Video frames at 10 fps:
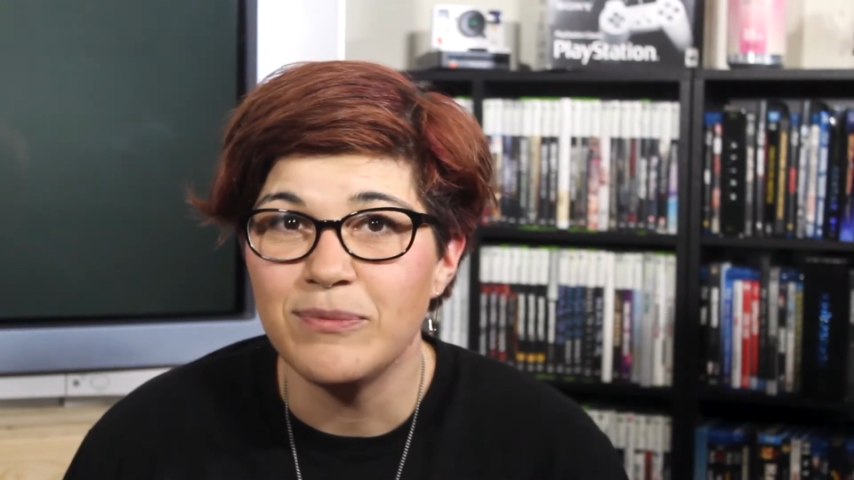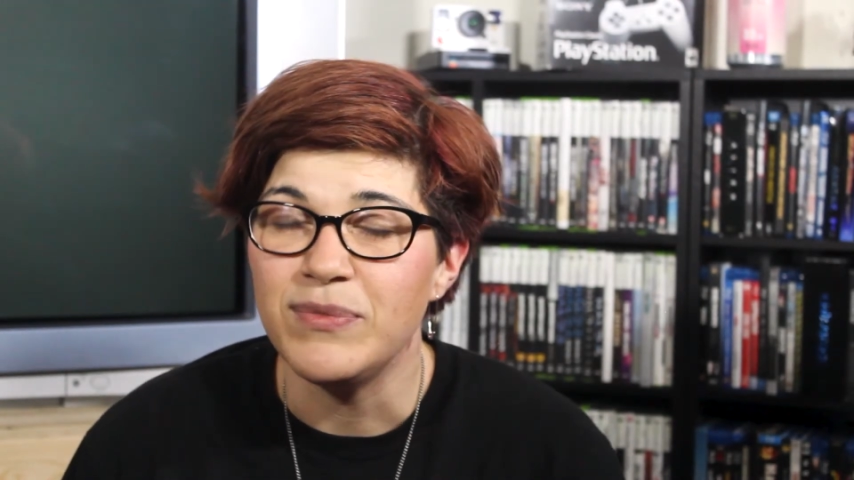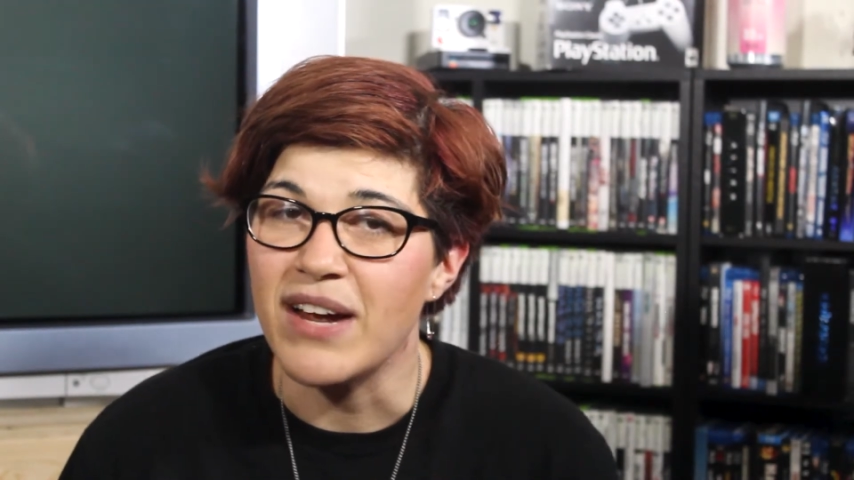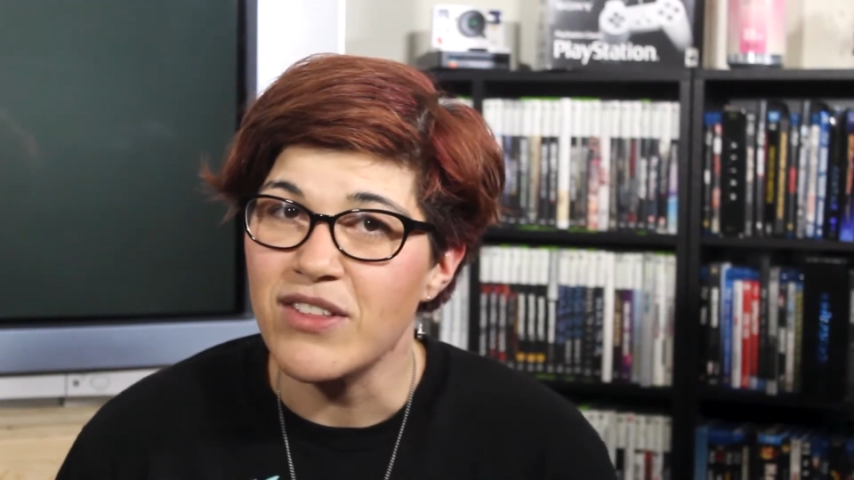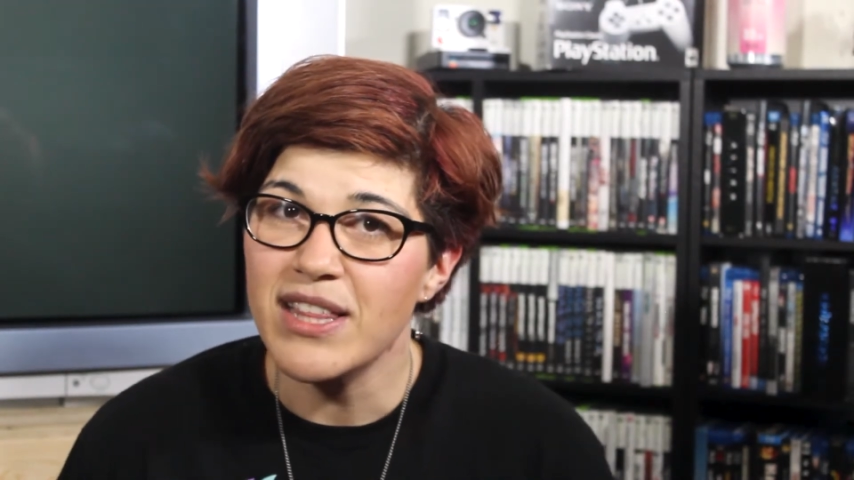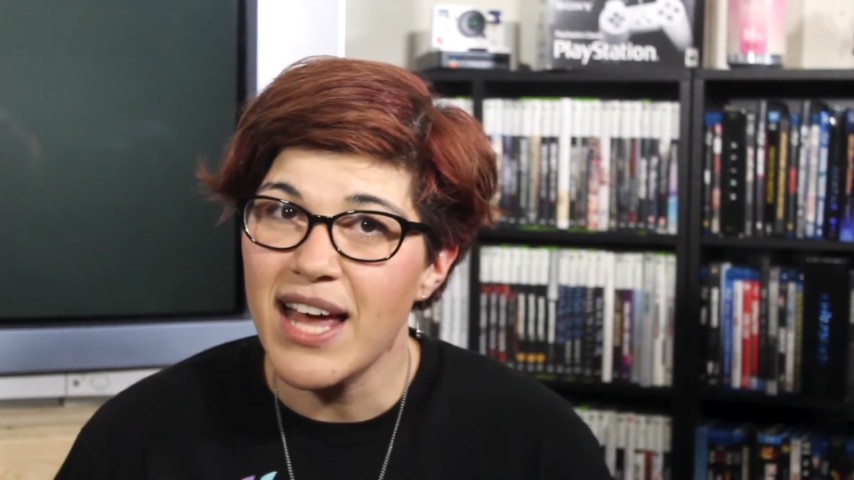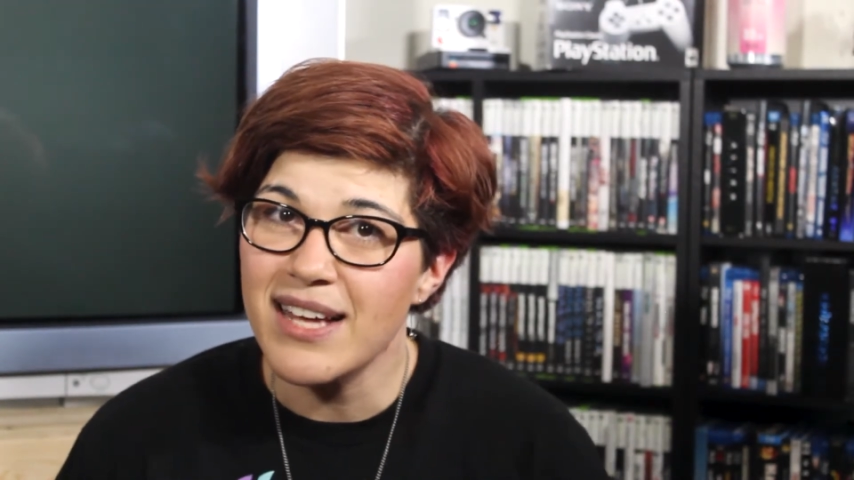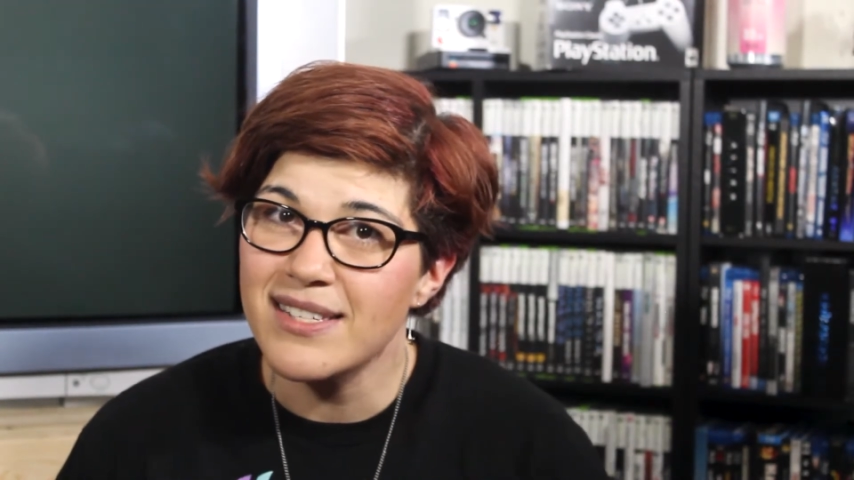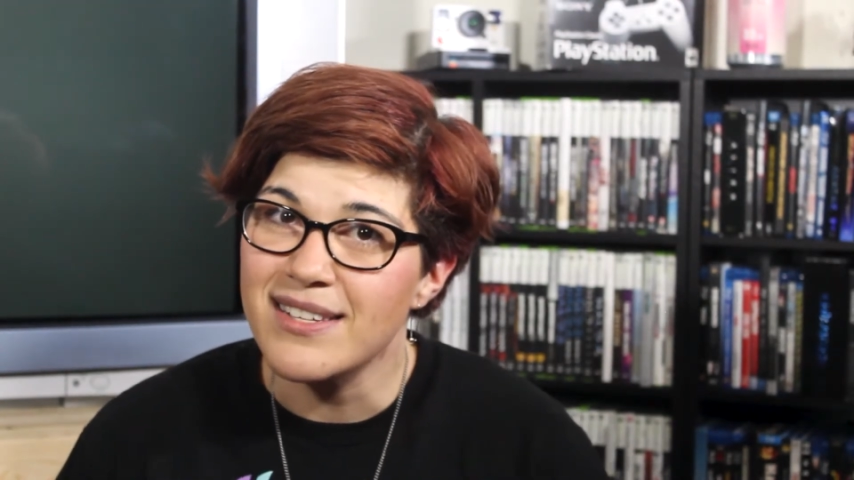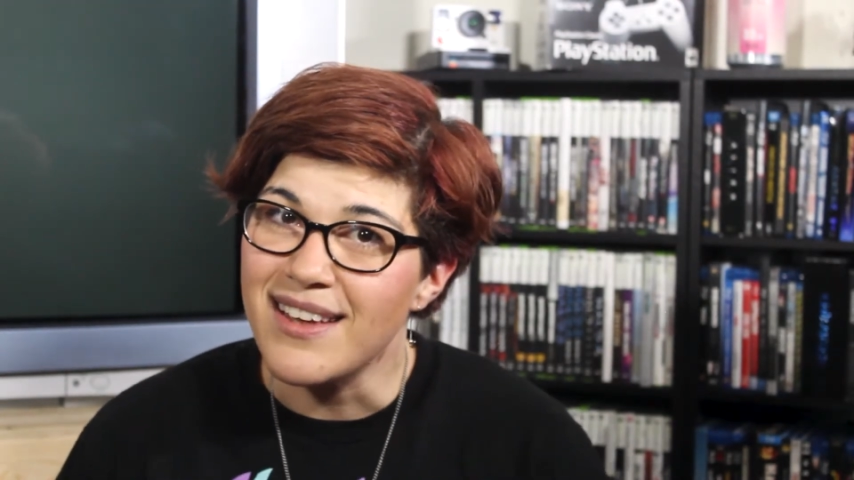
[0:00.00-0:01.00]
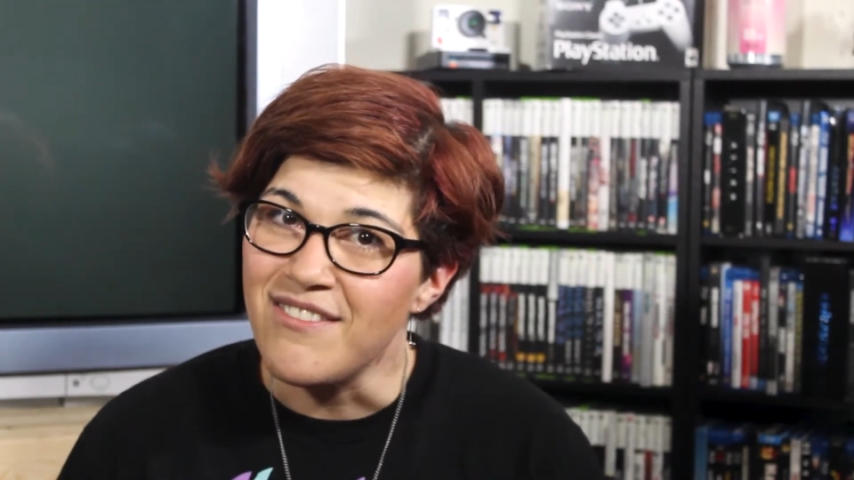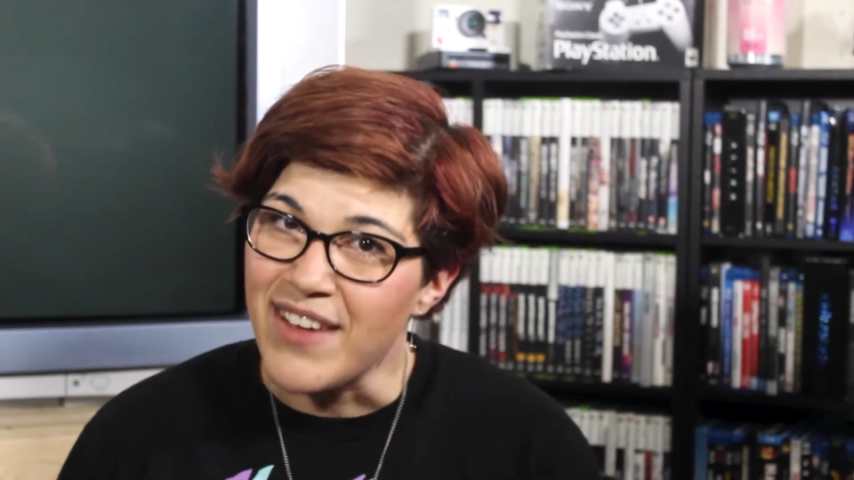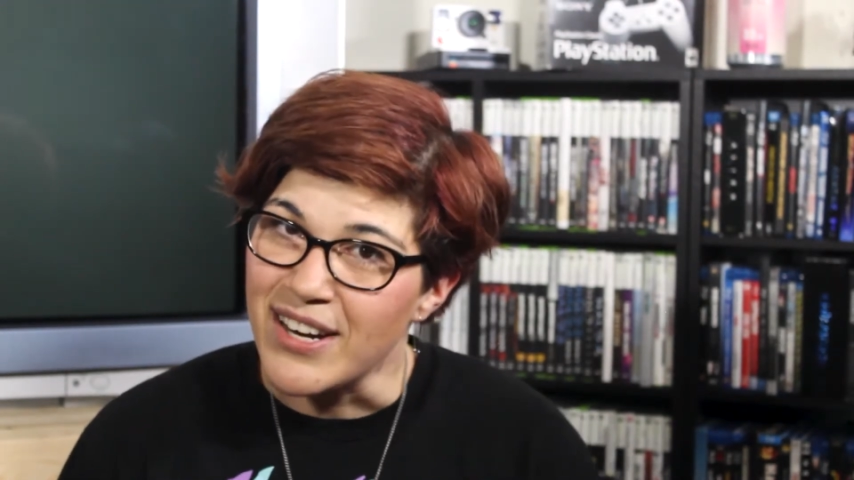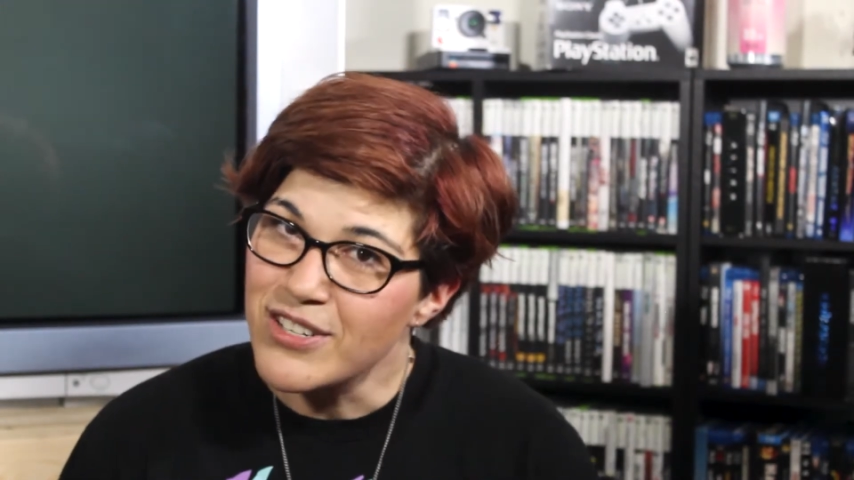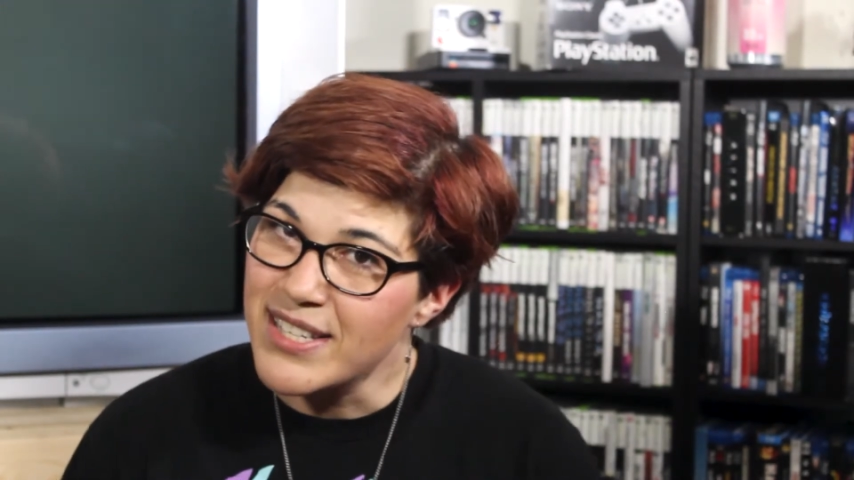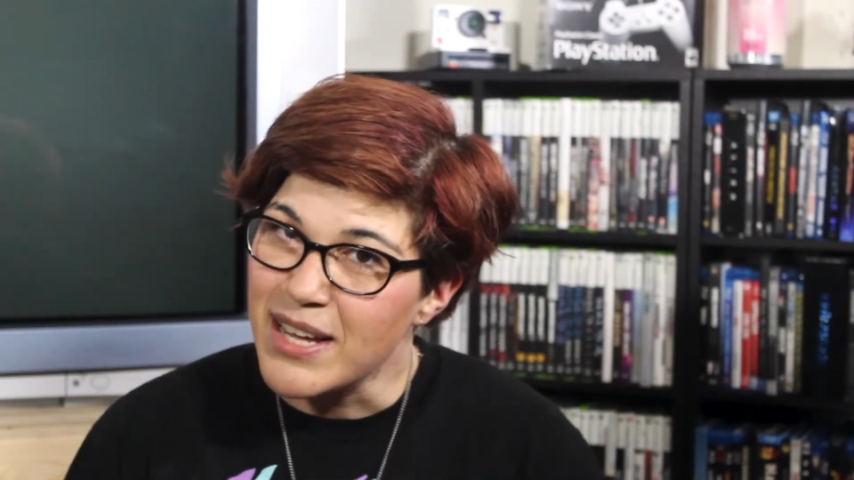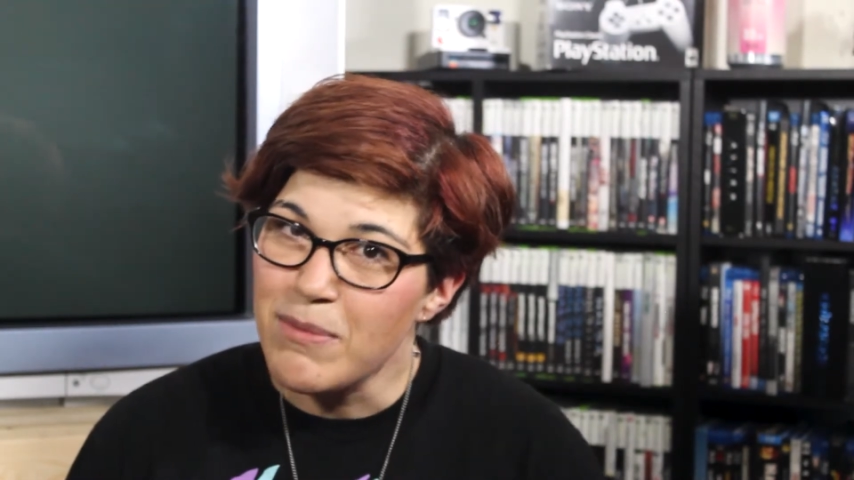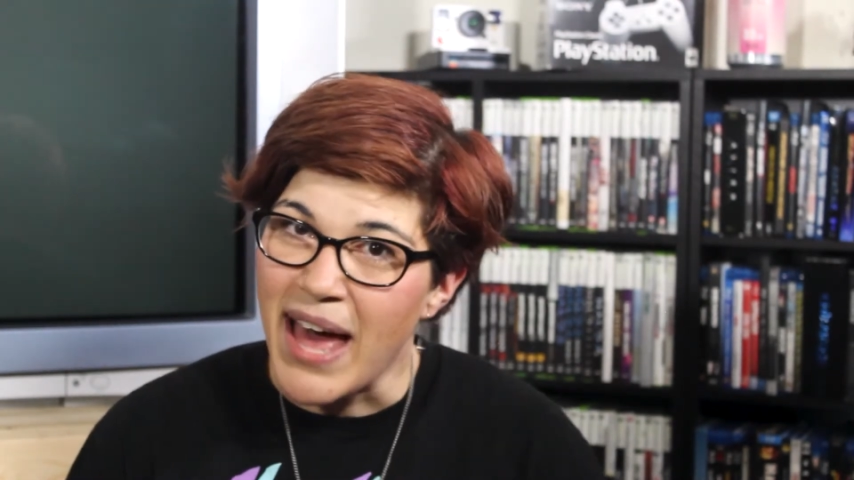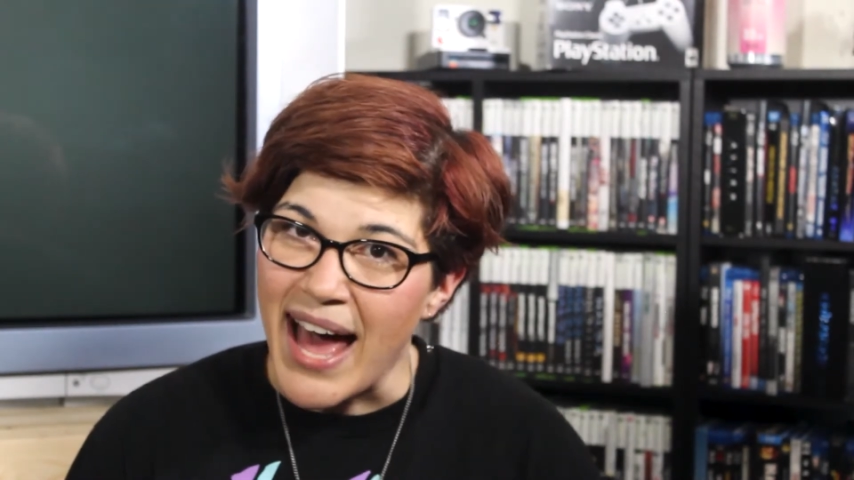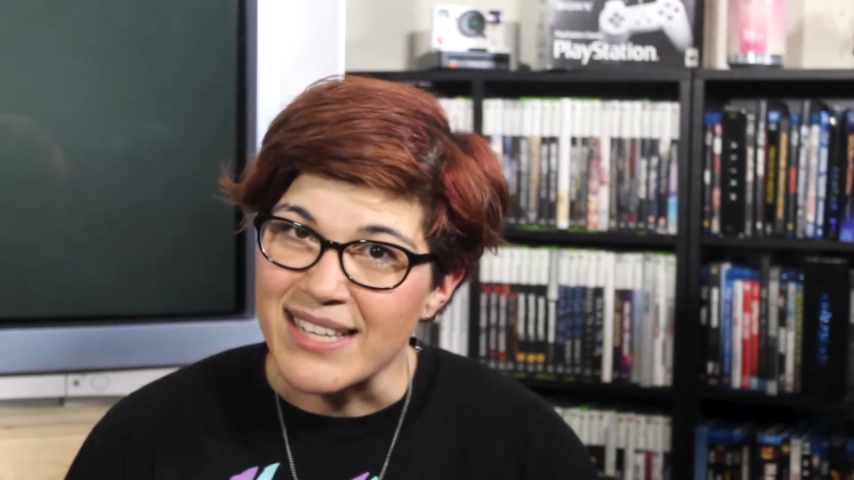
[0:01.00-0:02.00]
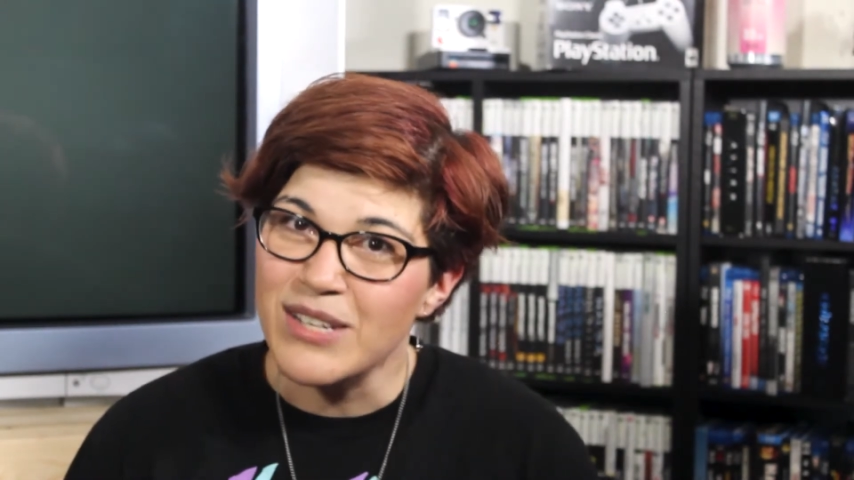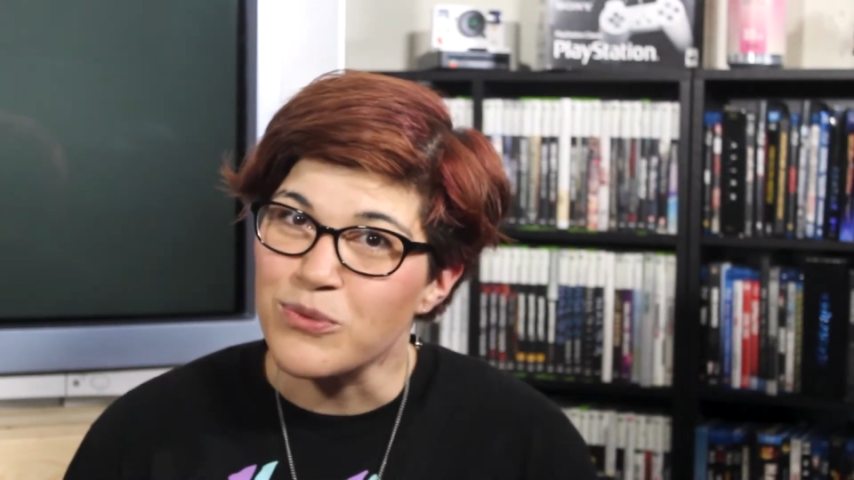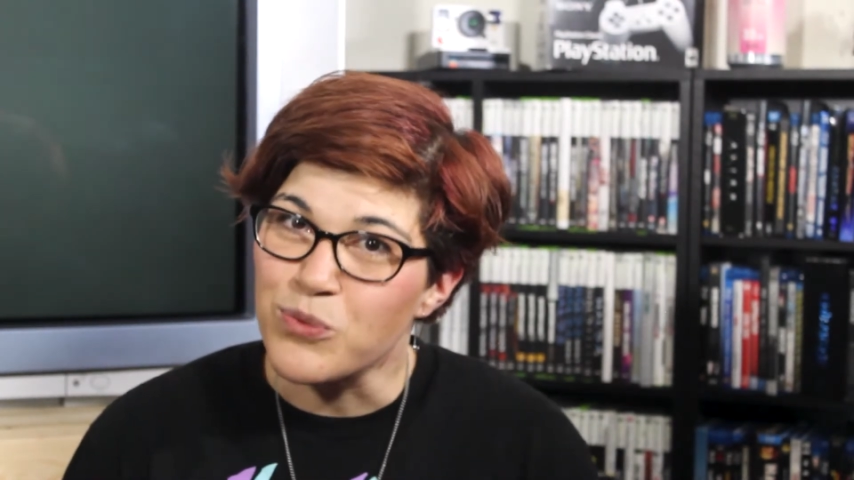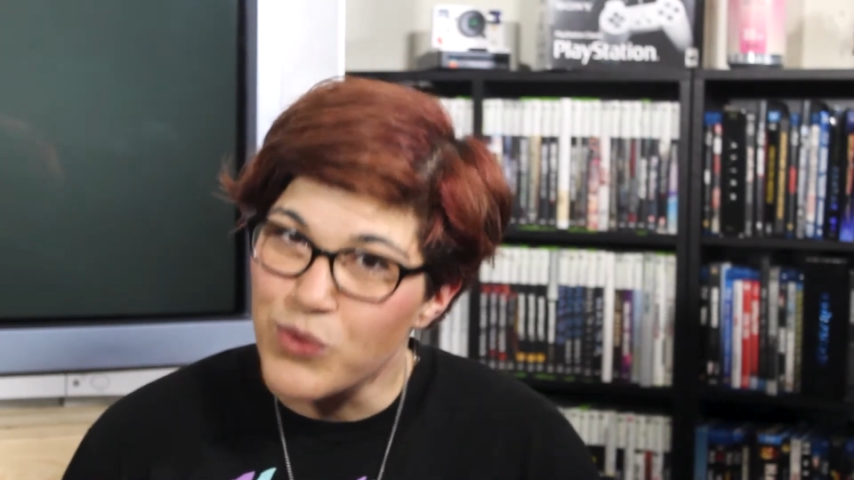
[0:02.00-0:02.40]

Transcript: Nevertheless, Invader Zim hasn't